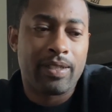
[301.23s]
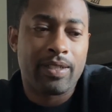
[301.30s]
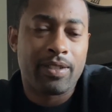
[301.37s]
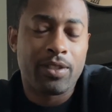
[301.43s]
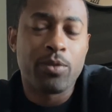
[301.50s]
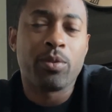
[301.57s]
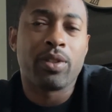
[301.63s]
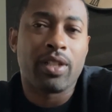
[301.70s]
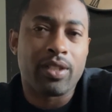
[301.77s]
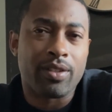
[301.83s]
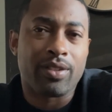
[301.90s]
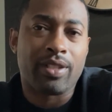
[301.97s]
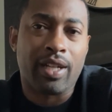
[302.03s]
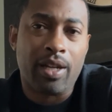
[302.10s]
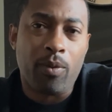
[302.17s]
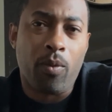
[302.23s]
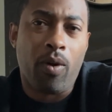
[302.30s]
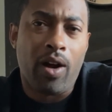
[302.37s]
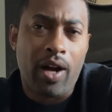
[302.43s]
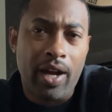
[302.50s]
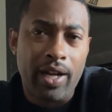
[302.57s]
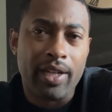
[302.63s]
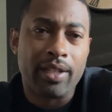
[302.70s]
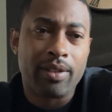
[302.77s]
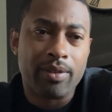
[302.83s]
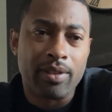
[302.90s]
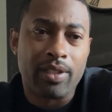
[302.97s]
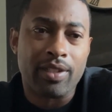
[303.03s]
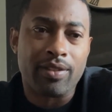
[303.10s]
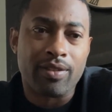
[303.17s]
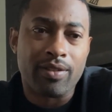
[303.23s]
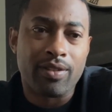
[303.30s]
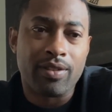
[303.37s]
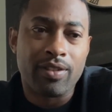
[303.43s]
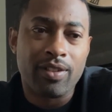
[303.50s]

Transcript: you would understand why. Because,